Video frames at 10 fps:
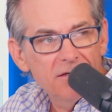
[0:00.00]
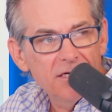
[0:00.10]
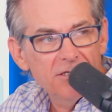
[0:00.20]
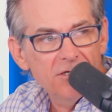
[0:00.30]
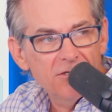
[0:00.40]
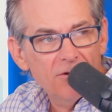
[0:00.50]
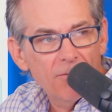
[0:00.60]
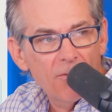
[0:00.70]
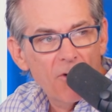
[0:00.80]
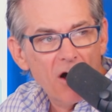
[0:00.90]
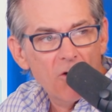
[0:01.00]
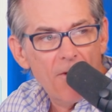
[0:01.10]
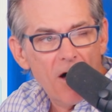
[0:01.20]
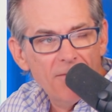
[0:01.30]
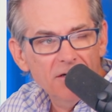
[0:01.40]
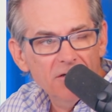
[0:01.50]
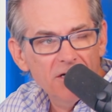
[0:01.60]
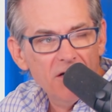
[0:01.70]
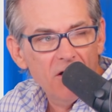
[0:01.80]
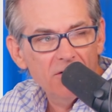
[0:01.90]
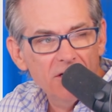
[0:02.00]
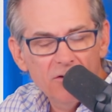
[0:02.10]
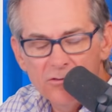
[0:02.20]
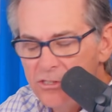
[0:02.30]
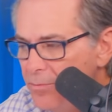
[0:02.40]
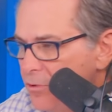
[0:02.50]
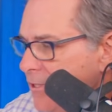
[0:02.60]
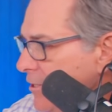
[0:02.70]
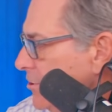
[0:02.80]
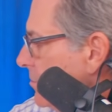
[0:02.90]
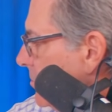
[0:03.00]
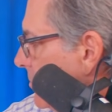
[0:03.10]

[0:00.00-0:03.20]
This is Barack Obama. Look at look at those deportations.